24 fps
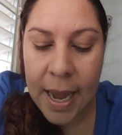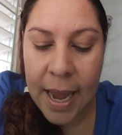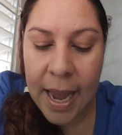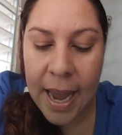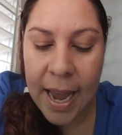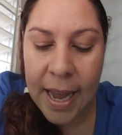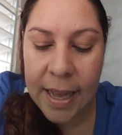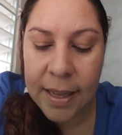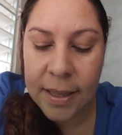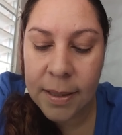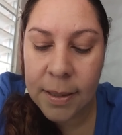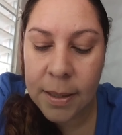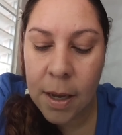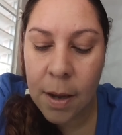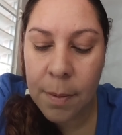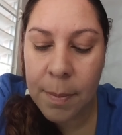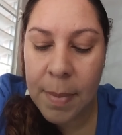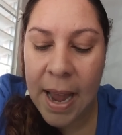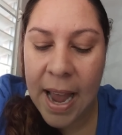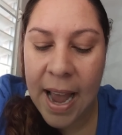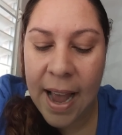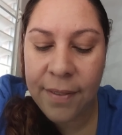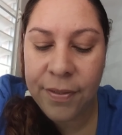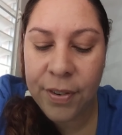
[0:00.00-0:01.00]
and
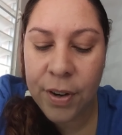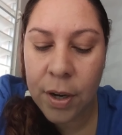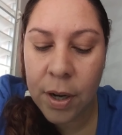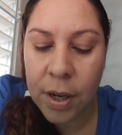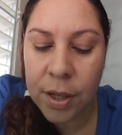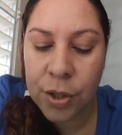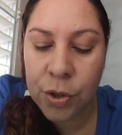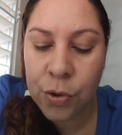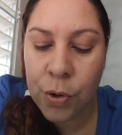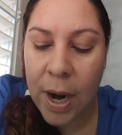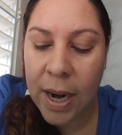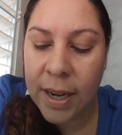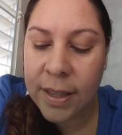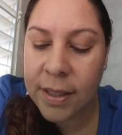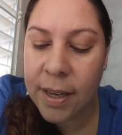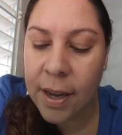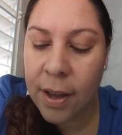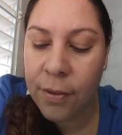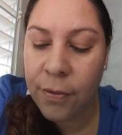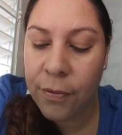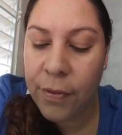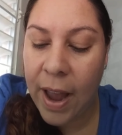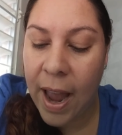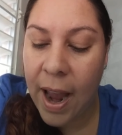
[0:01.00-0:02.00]
some have
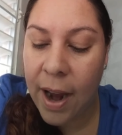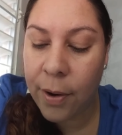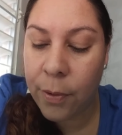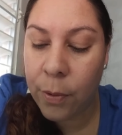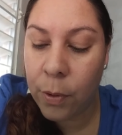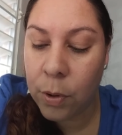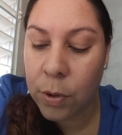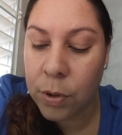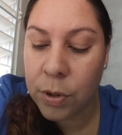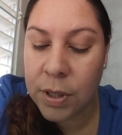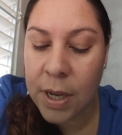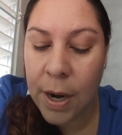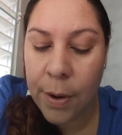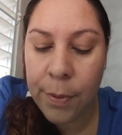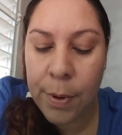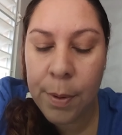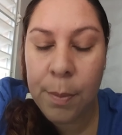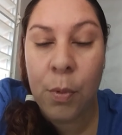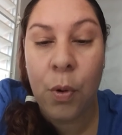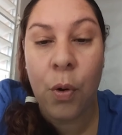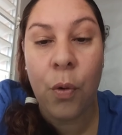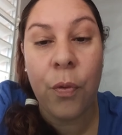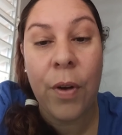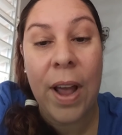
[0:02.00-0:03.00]
contractile vacuoles that
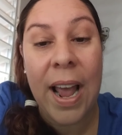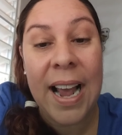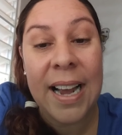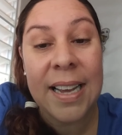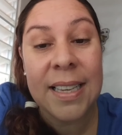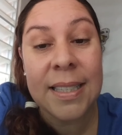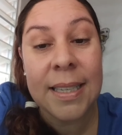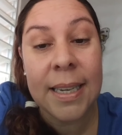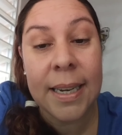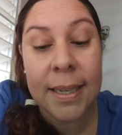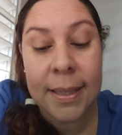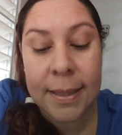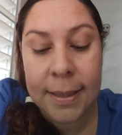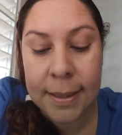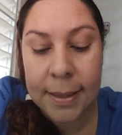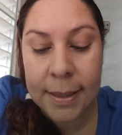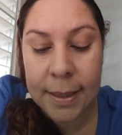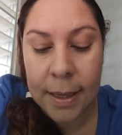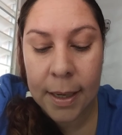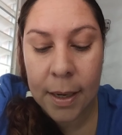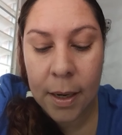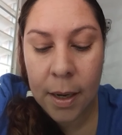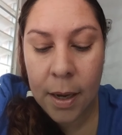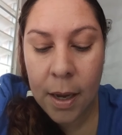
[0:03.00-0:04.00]
remove
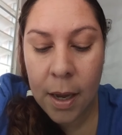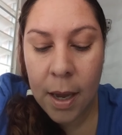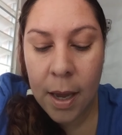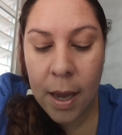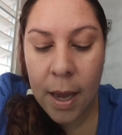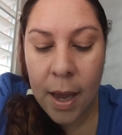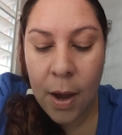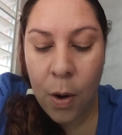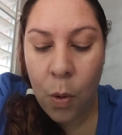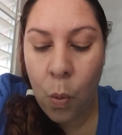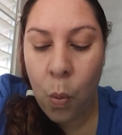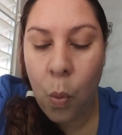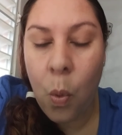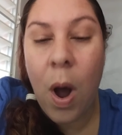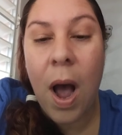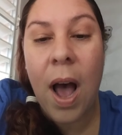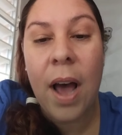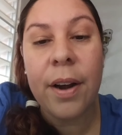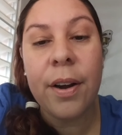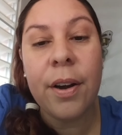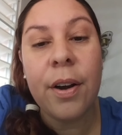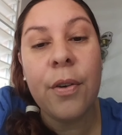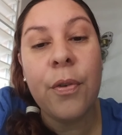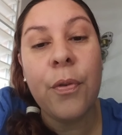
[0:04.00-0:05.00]
excess
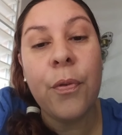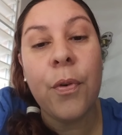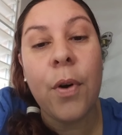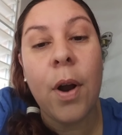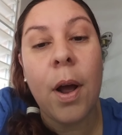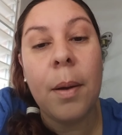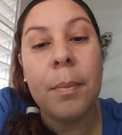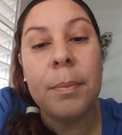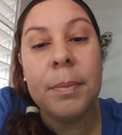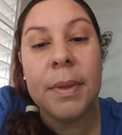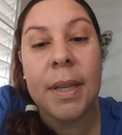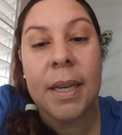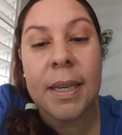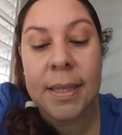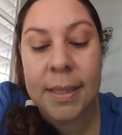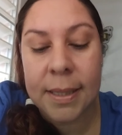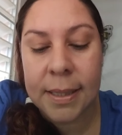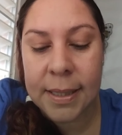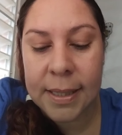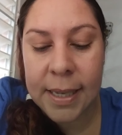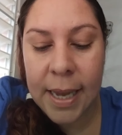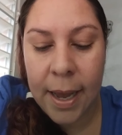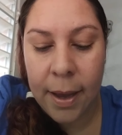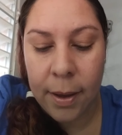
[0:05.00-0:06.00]
water from the
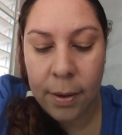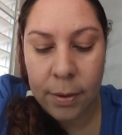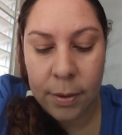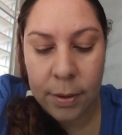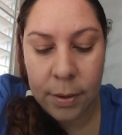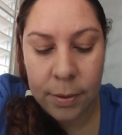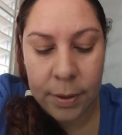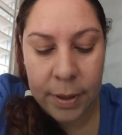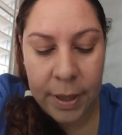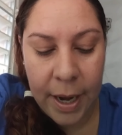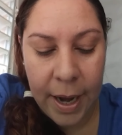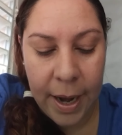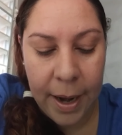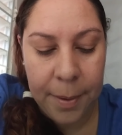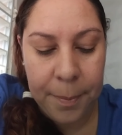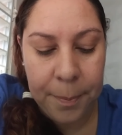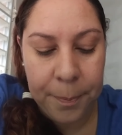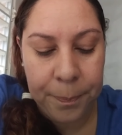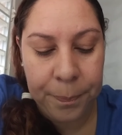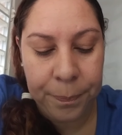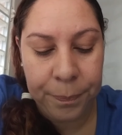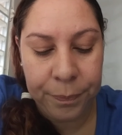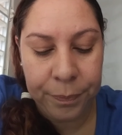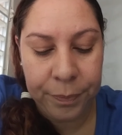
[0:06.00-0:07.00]
cell, okay?
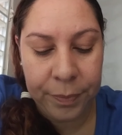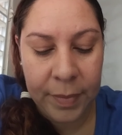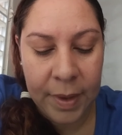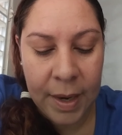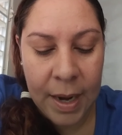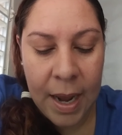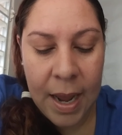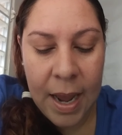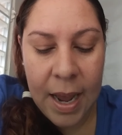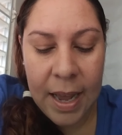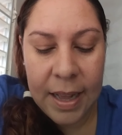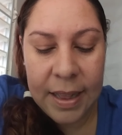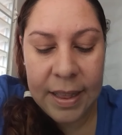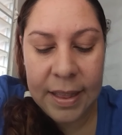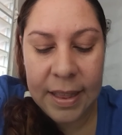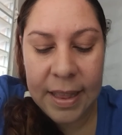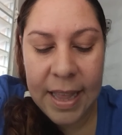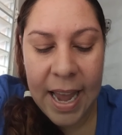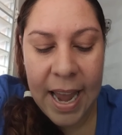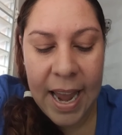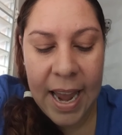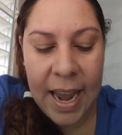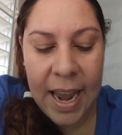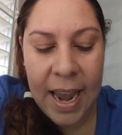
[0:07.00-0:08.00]

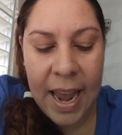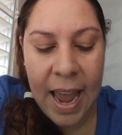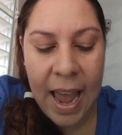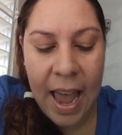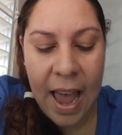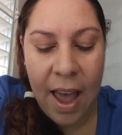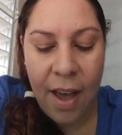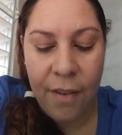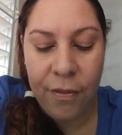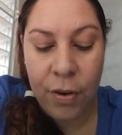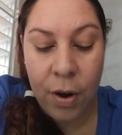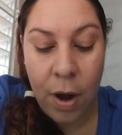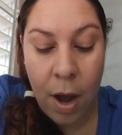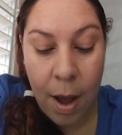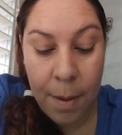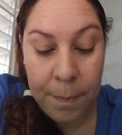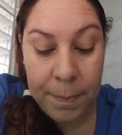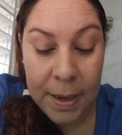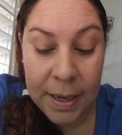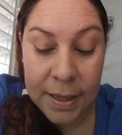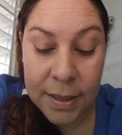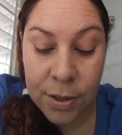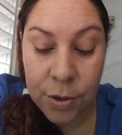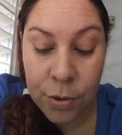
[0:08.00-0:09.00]
They have
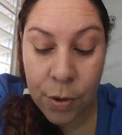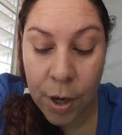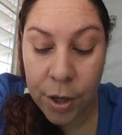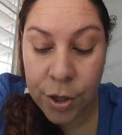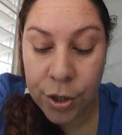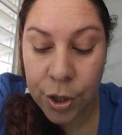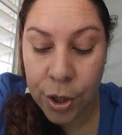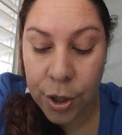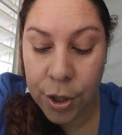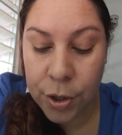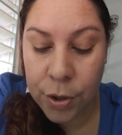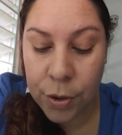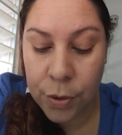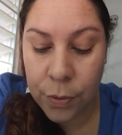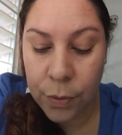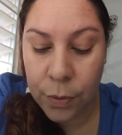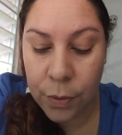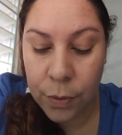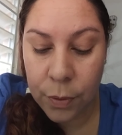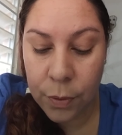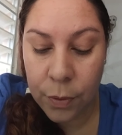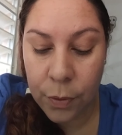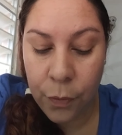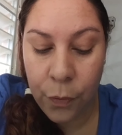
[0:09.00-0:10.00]
complex structures
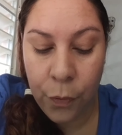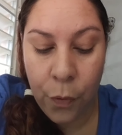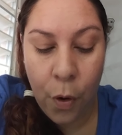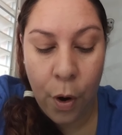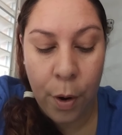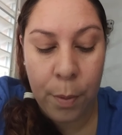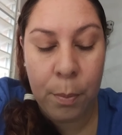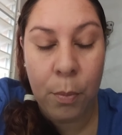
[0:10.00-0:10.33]
for